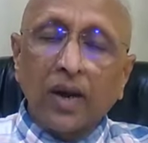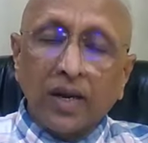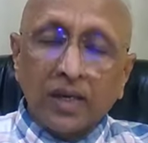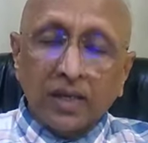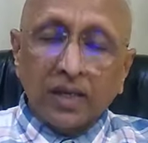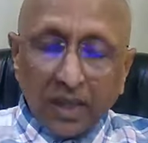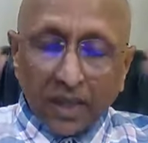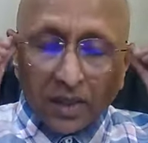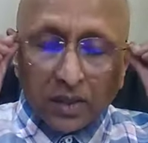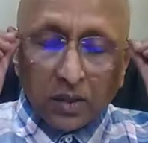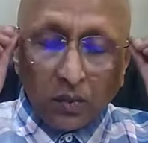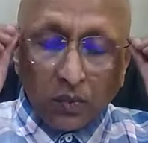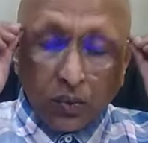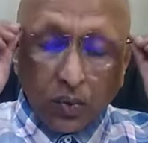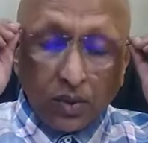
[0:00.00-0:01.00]
at the age
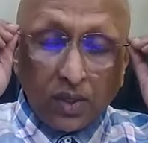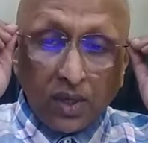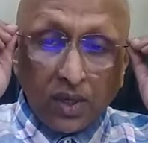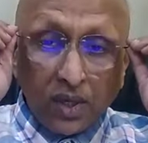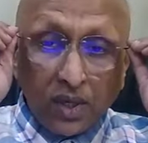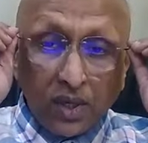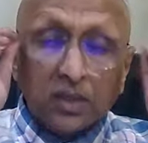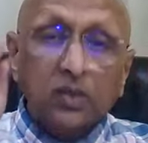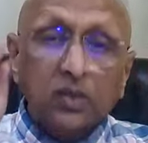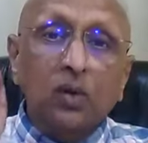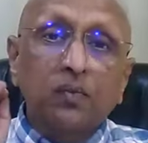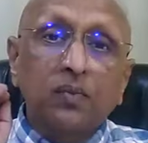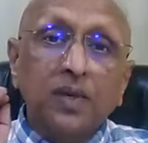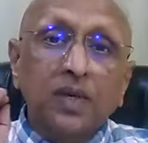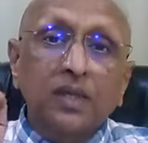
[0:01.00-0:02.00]
of 40 years
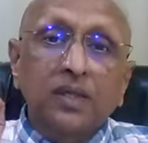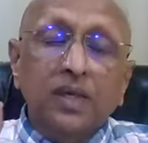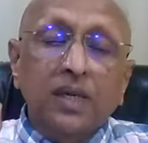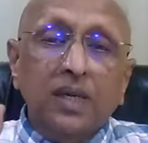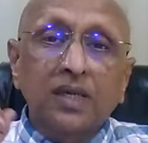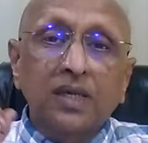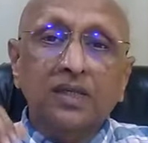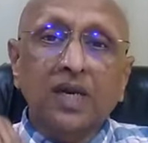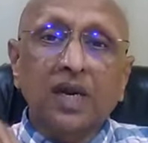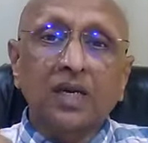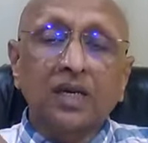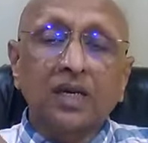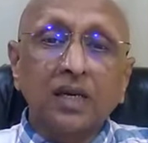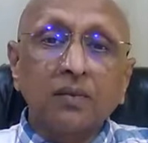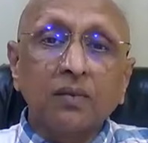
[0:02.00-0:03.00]
of age, it has
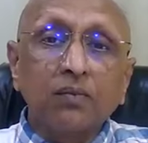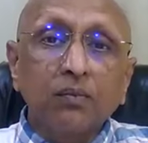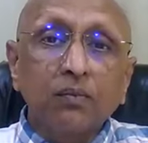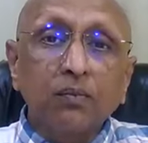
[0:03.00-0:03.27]
started